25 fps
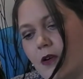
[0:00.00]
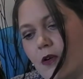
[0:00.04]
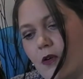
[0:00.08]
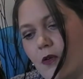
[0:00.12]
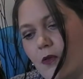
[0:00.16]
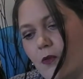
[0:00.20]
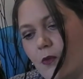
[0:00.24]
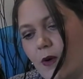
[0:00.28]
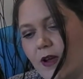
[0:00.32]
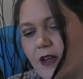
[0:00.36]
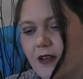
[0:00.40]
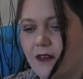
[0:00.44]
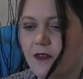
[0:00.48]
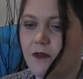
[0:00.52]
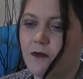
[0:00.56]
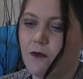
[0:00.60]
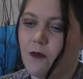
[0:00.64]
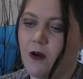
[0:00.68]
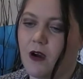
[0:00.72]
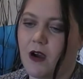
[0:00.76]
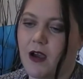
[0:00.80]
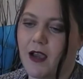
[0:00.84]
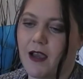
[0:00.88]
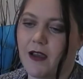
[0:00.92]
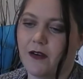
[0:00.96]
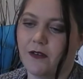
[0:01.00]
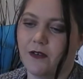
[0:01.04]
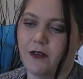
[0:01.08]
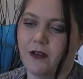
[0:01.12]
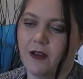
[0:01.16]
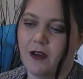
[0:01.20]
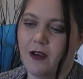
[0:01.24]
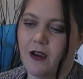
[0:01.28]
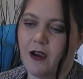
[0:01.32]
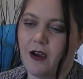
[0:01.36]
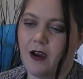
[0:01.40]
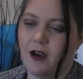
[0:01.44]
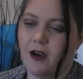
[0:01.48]
Wet n Wild
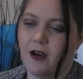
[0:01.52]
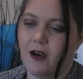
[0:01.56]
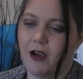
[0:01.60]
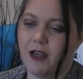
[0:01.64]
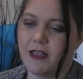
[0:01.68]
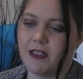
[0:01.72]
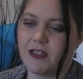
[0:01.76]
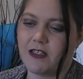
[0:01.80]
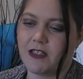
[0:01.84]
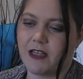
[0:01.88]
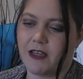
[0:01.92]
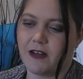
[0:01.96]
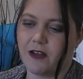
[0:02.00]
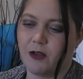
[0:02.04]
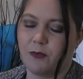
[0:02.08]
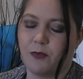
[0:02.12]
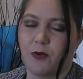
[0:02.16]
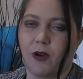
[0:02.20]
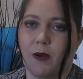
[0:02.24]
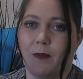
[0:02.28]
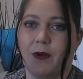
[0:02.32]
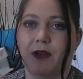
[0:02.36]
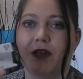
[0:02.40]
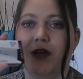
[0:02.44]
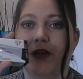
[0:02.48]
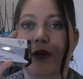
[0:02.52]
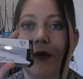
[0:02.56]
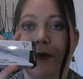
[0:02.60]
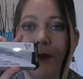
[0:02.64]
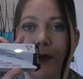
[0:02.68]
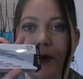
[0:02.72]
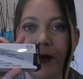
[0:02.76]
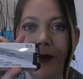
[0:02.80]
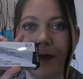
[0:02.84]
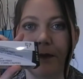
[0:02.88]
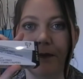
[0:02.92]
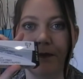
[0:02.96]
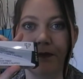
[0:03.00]
eyeshadow primer. You know
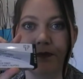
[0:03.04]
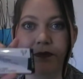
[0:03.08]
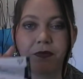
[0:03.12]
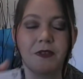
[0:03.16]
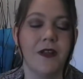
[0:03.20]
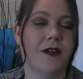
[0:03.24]
what?